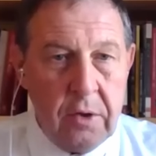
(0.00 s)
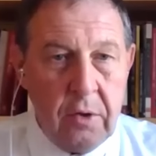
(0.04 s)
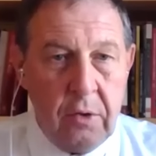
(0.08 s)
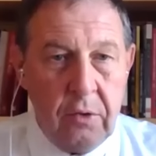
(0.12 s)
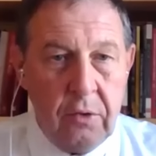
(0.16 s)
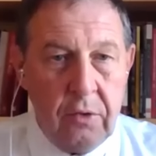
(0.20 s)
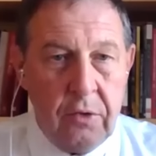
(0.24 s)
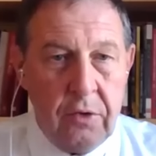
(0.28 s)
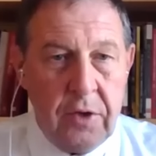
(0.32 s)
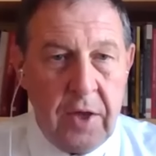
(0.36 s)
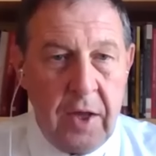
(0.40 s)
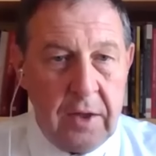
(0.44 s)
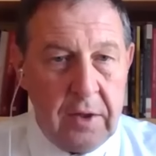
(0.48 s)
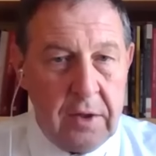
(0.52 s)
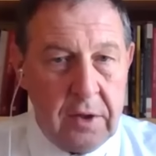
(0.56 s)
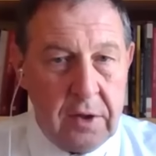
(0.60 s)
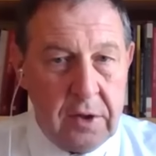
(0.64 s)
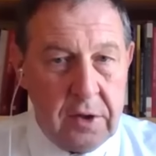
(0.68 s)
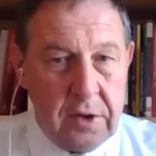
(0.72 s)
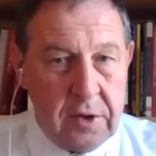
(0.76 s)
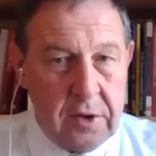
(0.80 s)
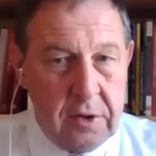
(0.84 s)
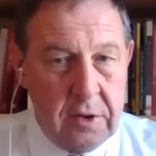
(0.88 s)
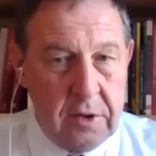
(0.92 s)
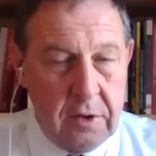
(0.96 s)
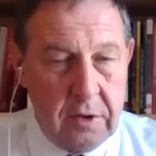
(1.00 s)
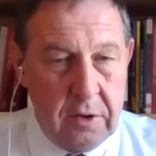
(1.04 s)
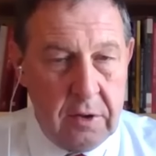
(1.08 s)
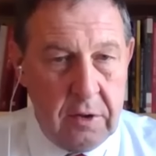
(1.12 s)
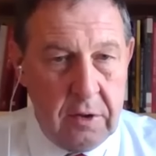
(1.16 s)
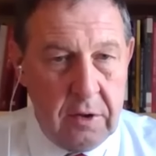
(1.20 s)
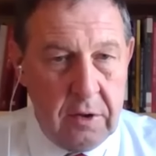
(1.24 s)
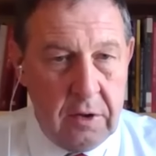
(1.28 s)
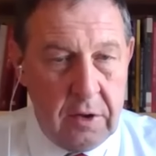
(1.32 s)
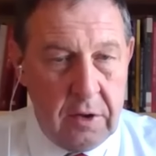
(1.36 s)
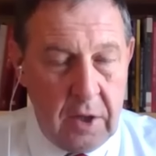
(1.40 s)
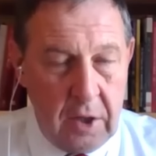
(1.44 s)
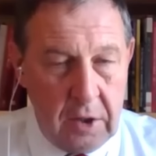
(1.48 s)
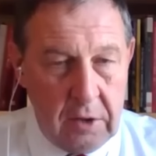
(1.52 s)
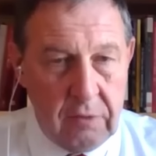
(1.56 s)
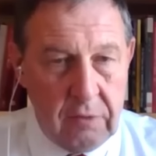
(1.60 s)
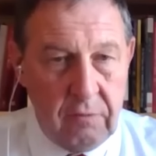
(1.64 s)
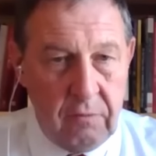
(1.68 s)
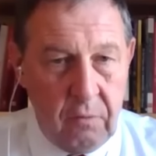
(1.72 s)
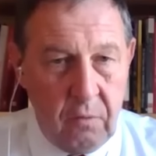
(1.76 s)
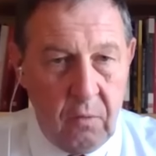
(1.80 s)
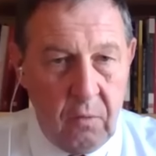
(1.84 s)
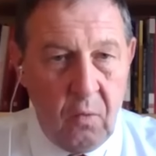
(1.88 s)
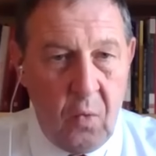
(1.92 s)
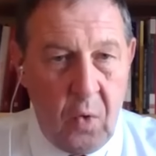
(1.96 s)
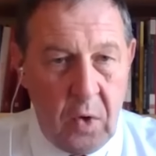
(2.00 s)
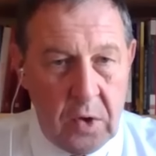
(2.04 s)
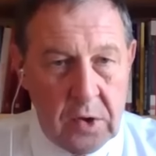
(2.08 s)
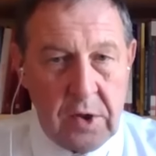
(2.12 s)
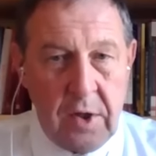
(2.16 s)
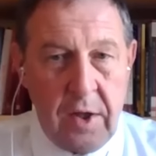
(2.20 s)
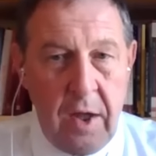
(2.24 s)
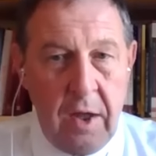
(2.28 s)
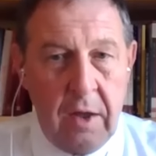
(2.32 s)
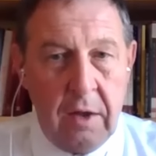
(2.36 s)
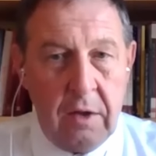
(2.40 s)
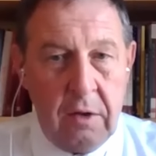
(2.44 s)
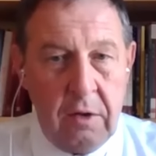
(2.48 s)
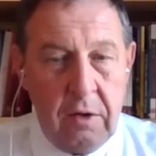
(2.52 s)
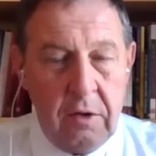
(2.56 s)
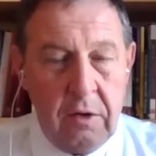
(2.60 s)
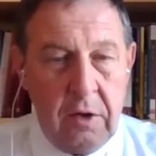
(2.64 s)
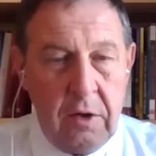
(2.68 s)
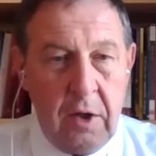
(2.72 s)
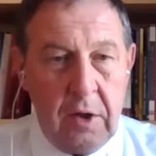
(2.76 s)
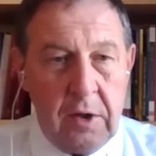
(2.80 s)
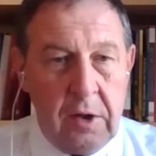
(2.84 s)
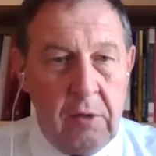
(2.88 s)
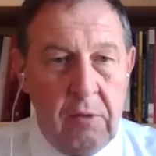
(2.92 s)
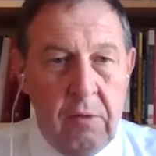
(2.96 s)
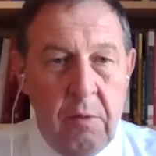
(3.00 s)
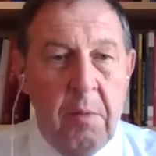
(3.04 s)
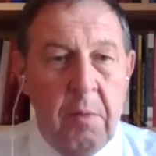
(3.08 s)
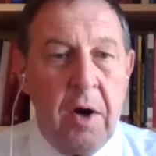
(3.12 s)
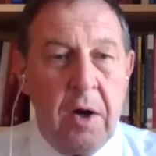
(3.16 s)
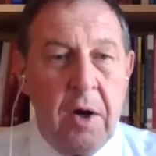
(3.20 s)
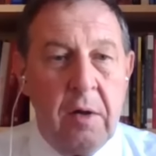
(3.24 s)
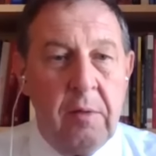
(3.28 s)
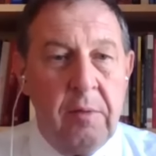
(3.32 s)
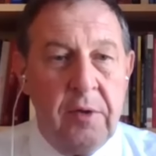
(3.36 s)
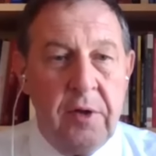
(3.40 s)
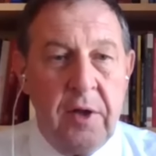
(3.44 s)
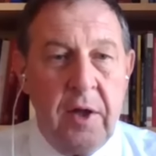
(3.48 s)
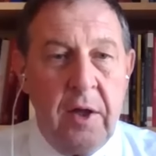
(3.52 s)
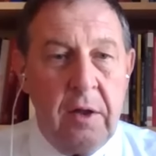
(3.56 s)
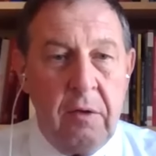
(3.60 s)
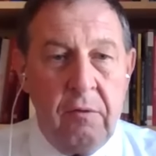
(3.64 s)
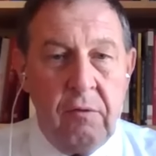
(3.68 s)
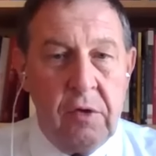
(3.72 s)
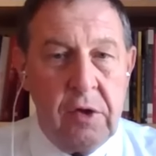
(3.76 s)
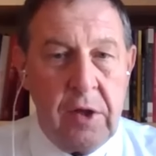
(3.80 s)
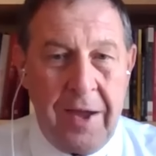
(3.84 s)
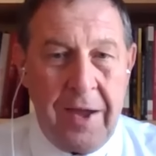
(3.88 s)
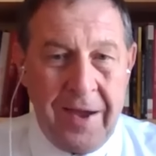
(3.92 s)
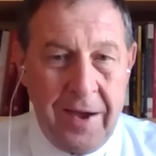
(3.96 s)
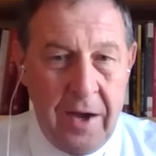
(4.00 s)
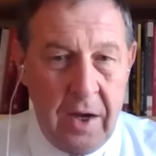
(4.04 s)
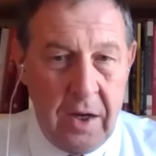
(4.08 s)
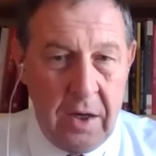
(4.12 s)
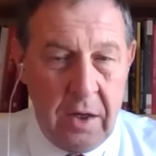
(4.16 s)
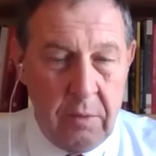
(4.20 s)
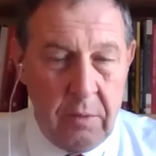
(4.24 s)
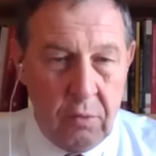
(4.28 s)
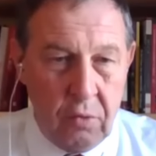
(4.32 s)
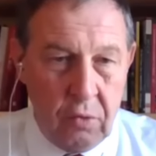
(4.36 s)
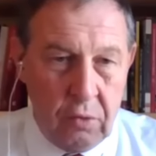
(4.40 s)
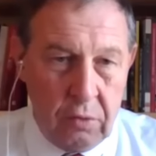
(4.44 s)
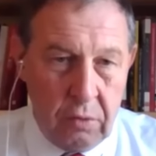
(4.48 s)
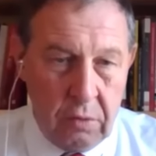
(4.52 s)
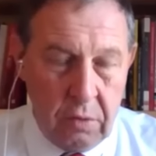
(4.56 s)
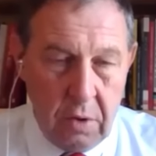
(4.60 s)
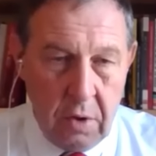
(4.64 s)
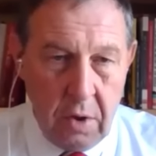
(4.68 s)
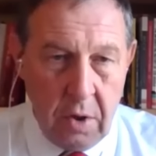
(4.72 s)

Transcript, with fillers: So that's once again, that's a remarkable, that was a honeymoon